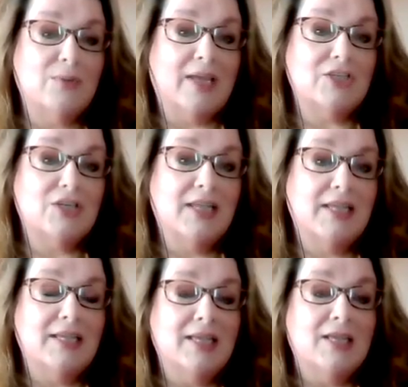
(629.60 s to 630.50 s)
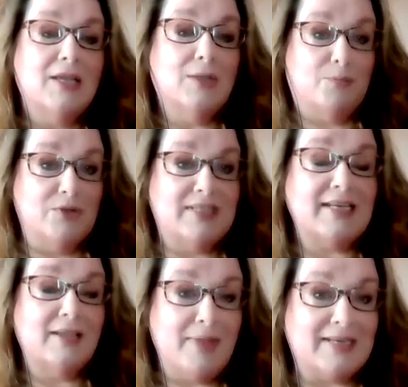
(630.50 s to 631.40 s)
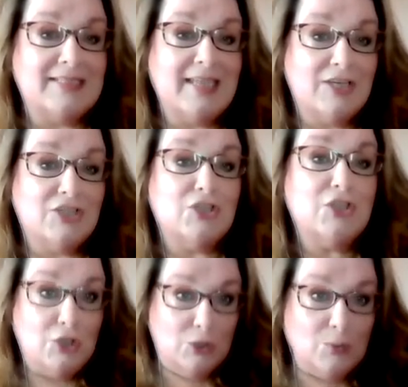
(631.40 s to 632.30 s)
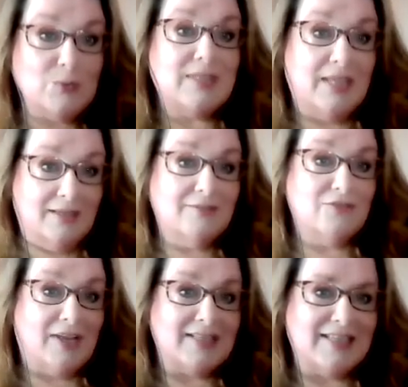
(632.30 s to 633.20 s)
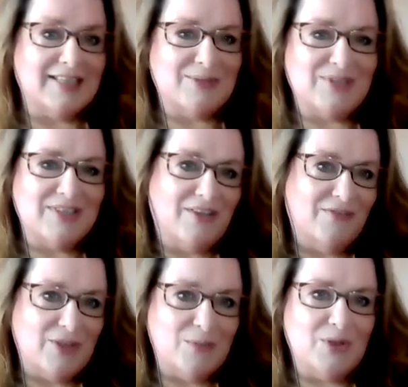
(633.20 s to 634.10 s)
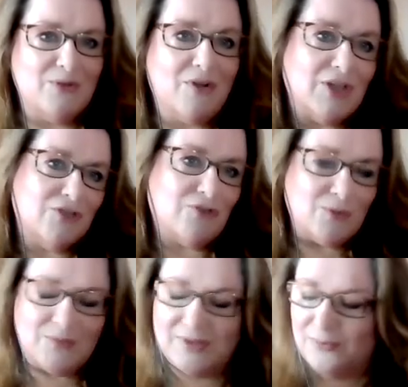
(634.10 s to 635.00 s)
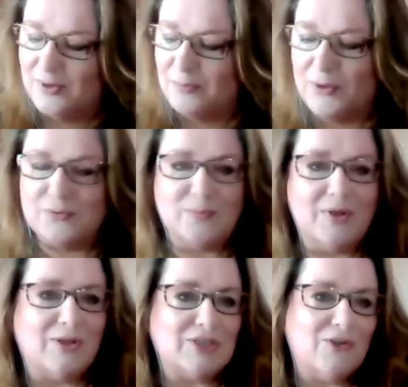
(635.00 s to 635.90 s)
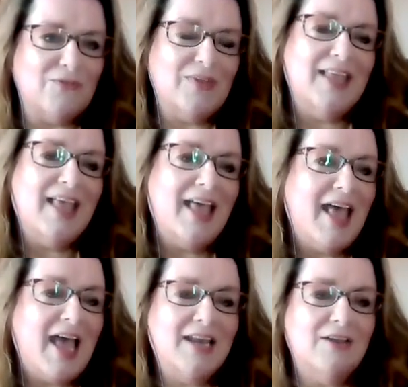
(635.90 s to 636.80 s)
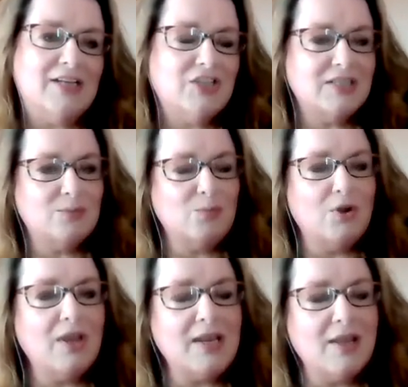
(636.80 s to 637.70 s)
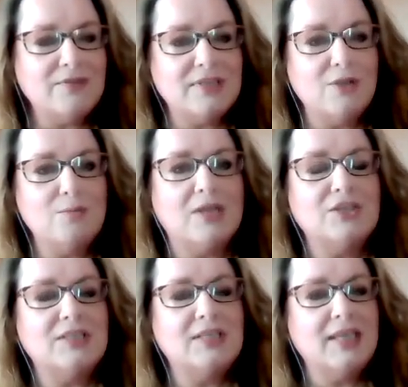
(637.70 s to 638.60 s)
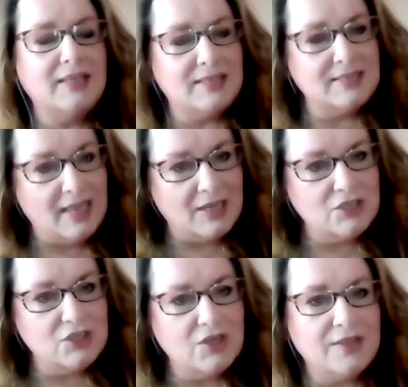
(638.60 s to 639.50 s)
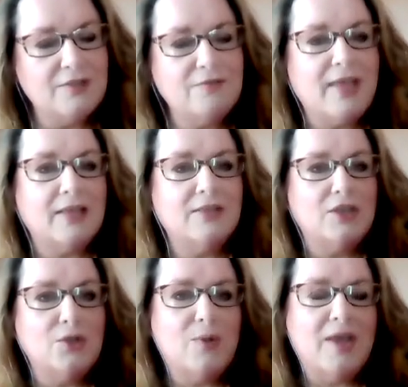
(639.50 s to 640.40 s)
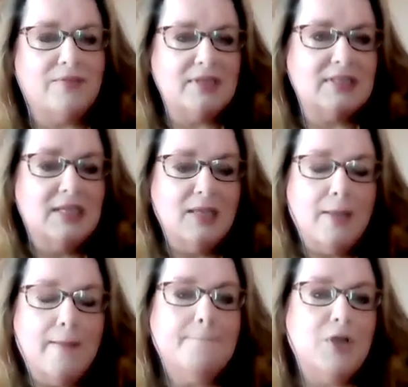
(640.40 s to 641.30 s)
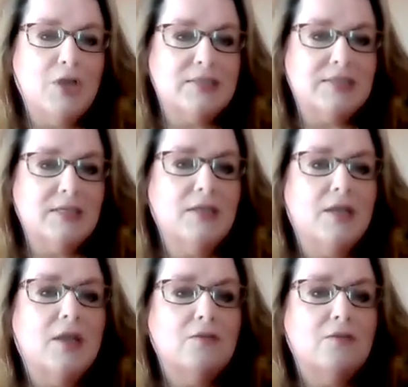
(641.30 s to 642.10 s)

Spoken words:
actually present a meditation using Transience, wasn't I, for the Pure Arts group that we're both part of. And what I love so much is, again, the texture and the fact that you have this person